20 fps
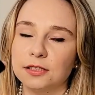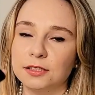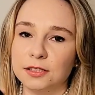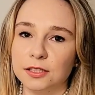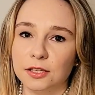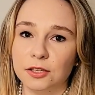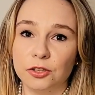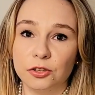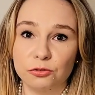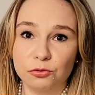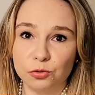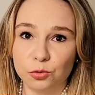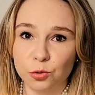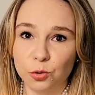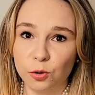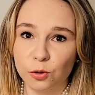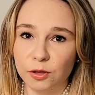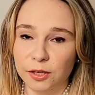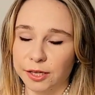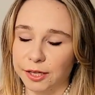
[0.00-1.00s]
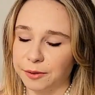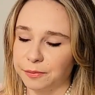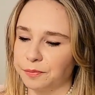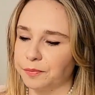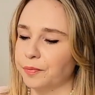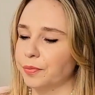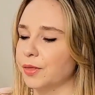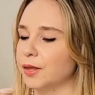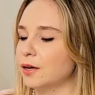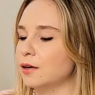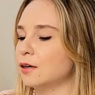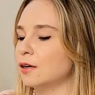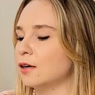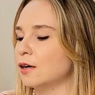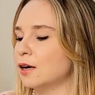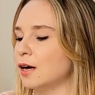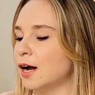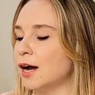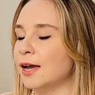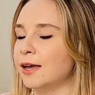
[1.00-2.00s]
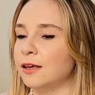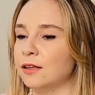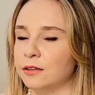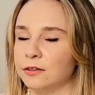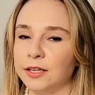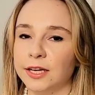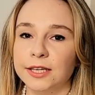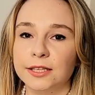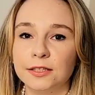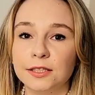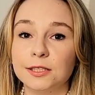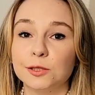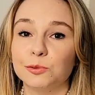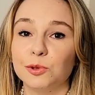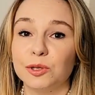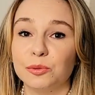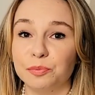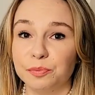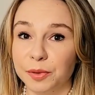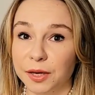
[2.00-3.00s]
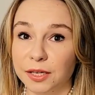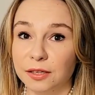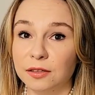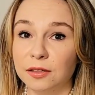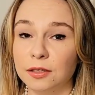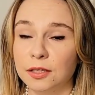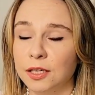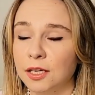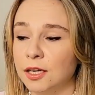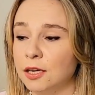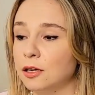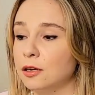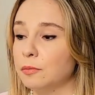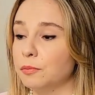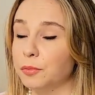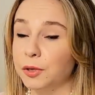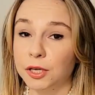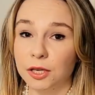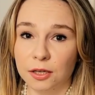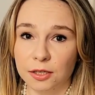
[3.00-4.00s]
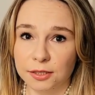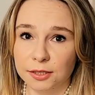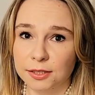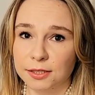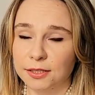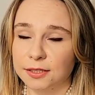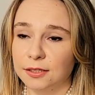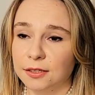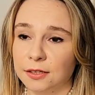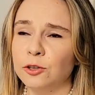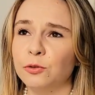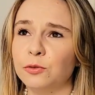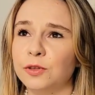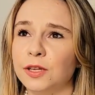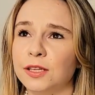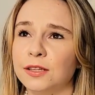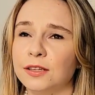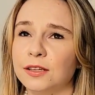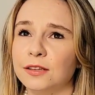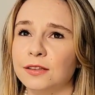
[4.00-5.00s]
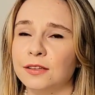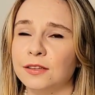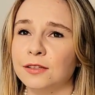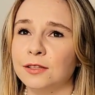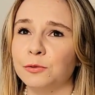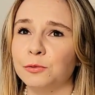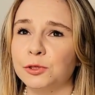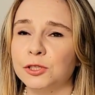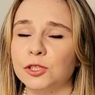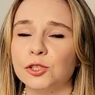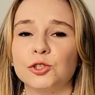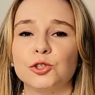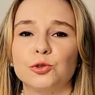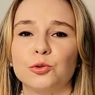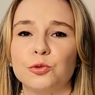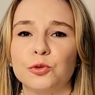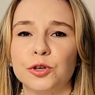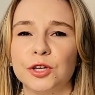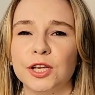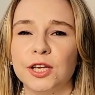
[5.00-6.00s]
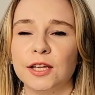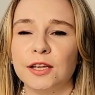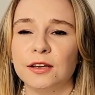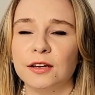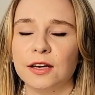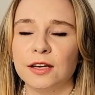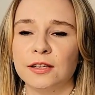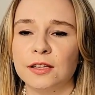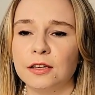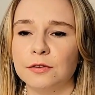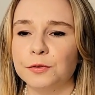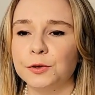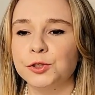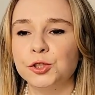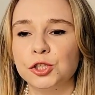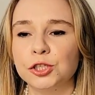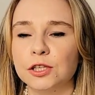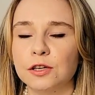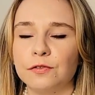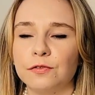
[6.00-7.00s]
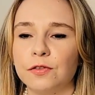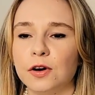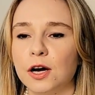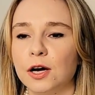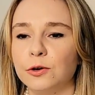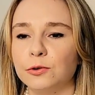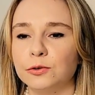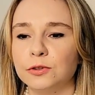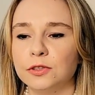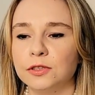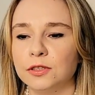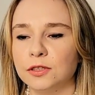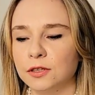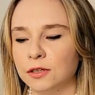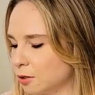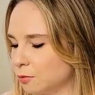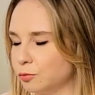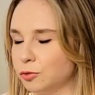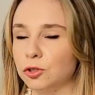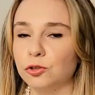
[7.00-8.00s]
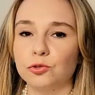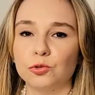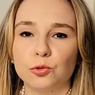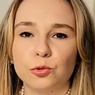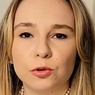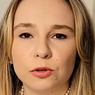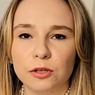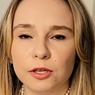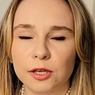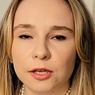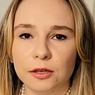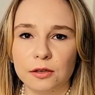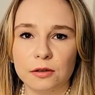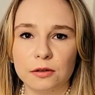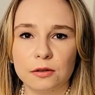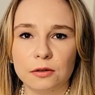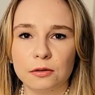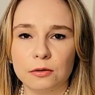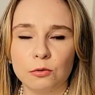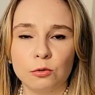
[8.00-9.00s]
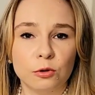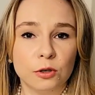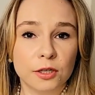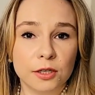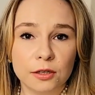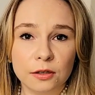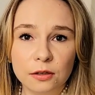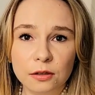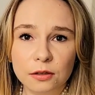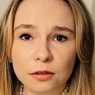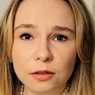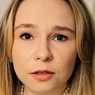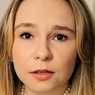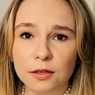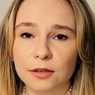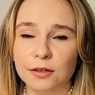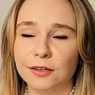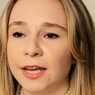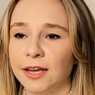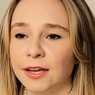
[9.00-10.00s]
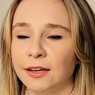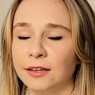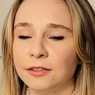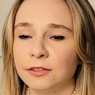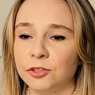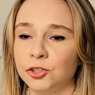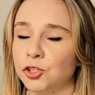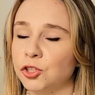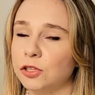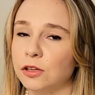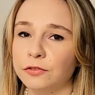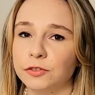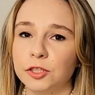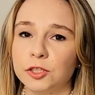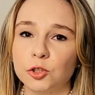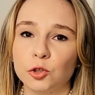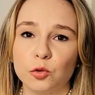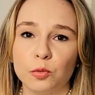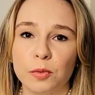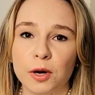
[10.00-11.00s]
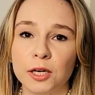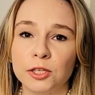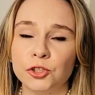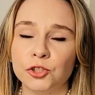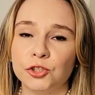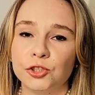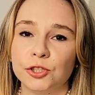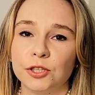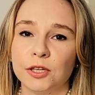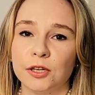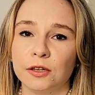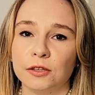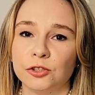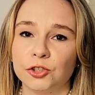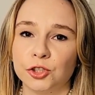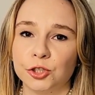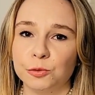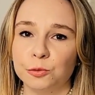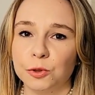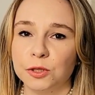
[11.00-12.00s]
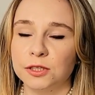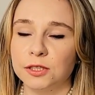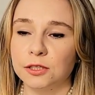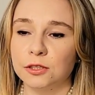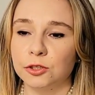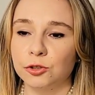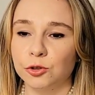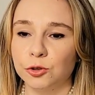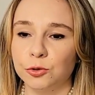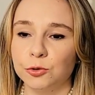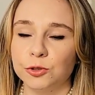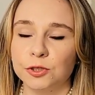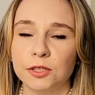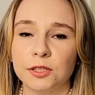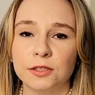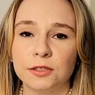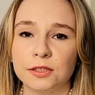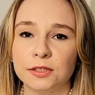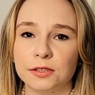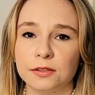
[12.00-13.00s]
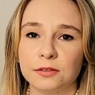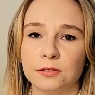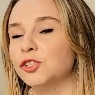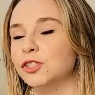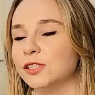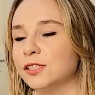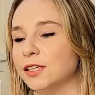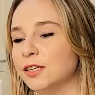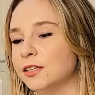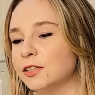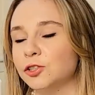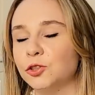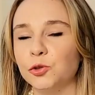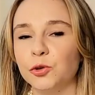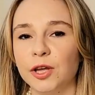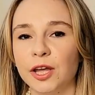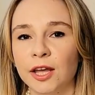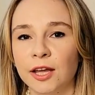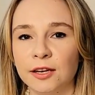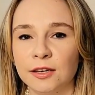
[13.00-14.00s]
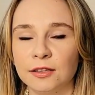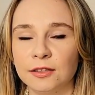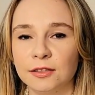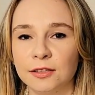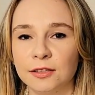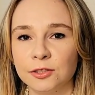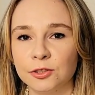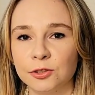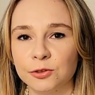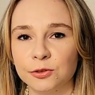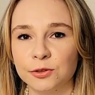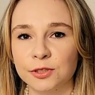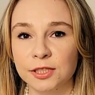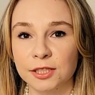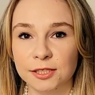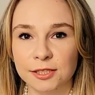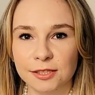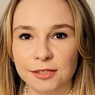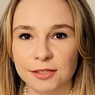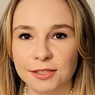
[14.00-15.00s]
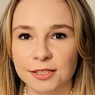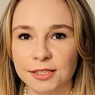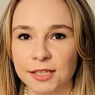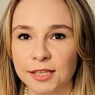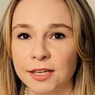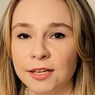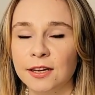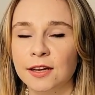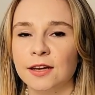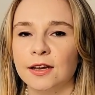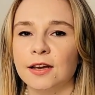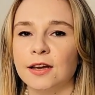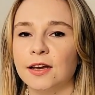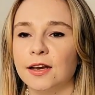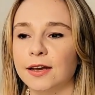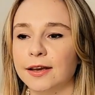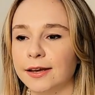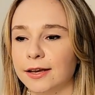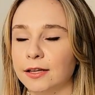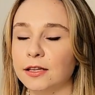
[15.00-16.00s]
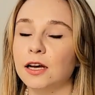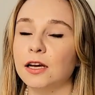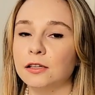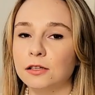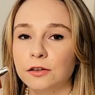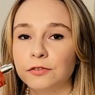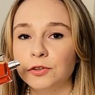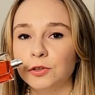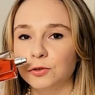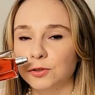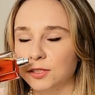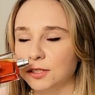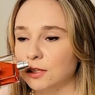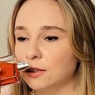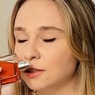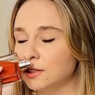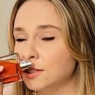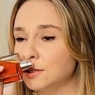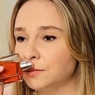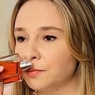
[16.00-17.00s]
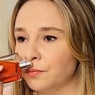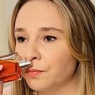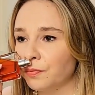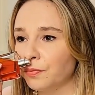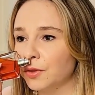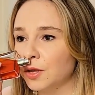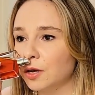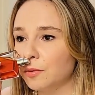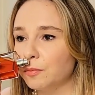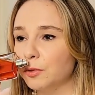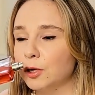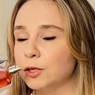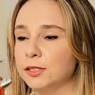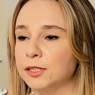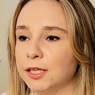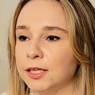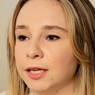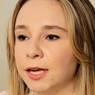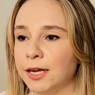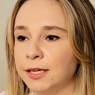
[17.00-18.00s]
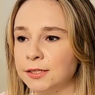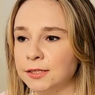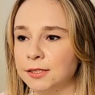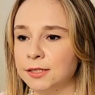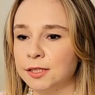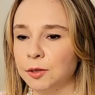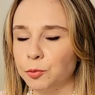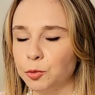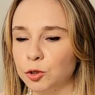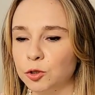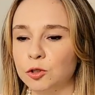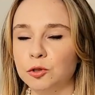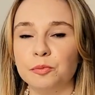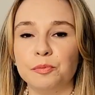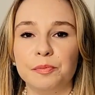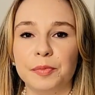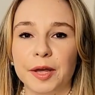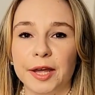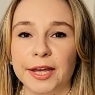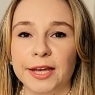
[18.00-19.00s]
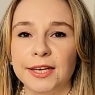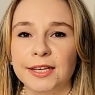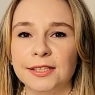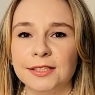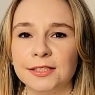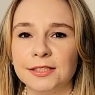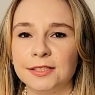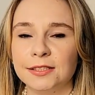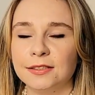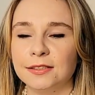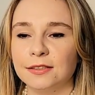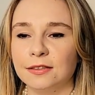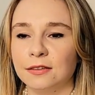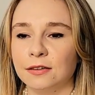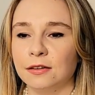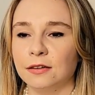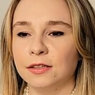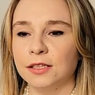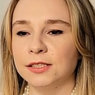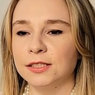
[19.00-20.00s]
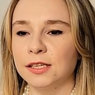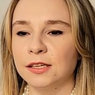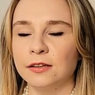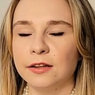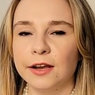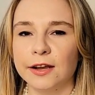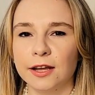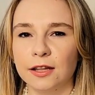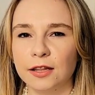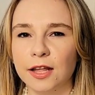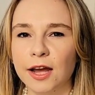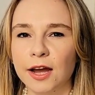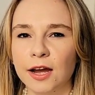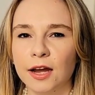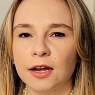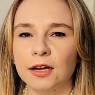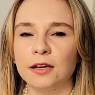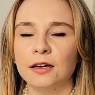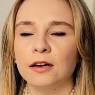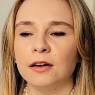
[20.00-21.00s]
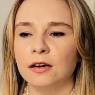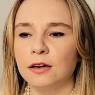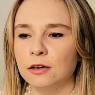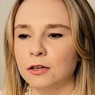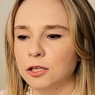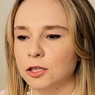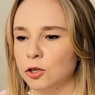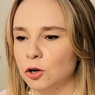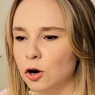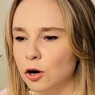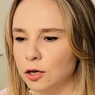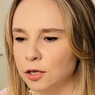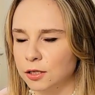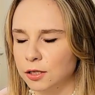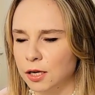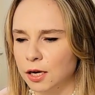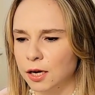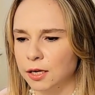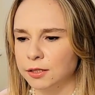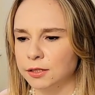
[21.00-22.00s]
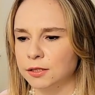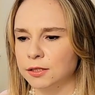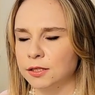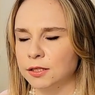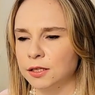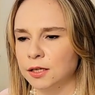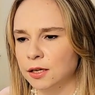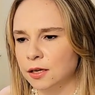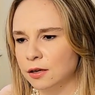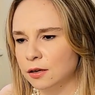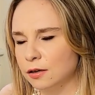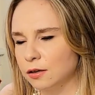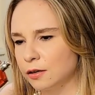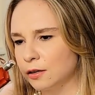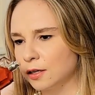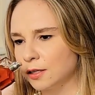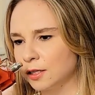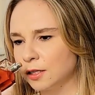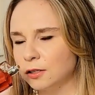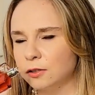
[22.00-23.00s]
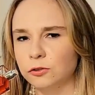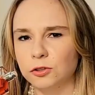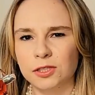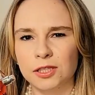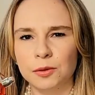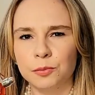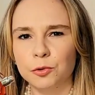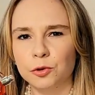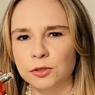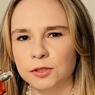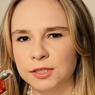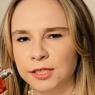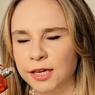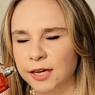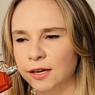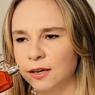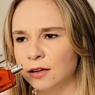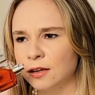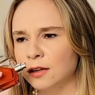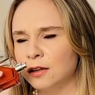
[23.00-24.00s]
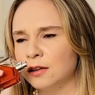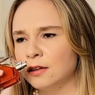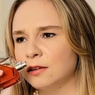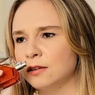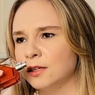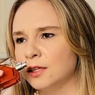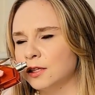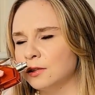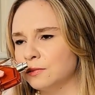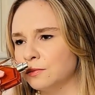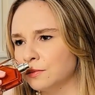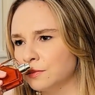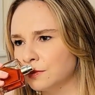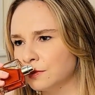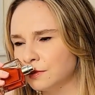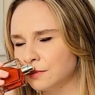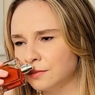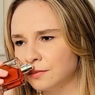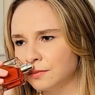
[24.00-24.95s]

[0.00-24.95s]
and the Sea Neroli. Uh, I like this one better because I know that uh, there was a story. I think Francesca found some neroli oil and she loved it so much and she wanted to use it. She decided to add into Sex and the Sea. And I love the result because it has similar base, uh, this ilang ilang, coconut. Uh, I think there's immortelle and